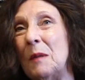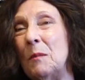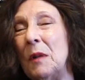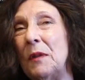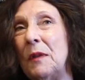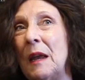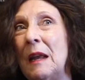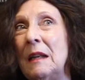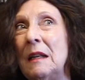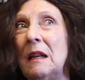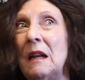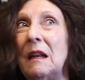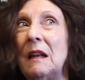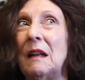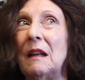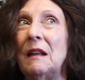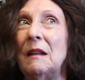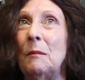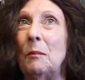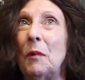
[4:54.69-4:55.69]
but then
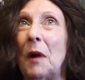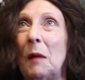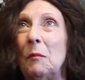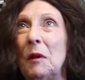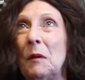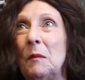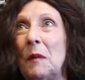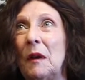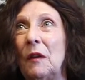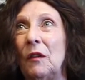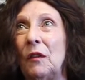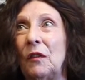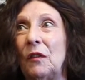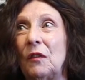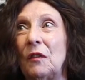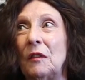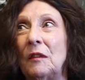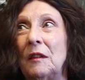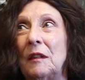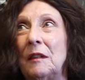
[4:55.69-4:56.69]
the problem
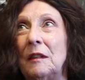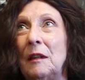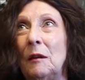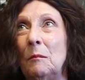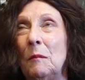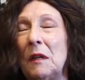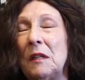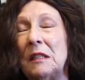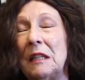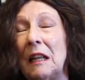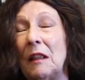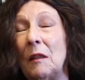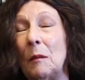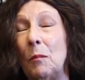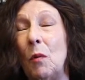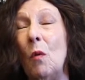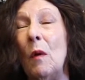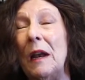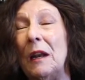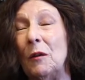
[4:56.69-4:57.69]
is they're missing the
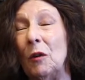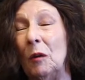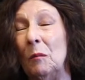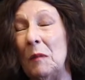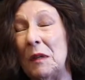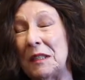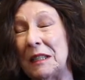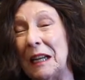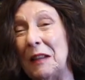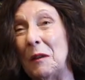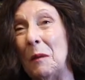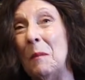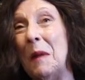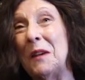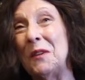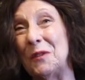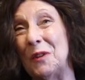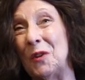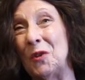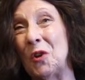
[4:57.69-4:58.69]
point or missing the
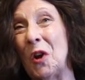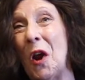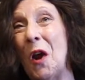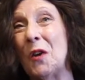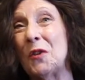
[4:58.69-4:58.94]
message.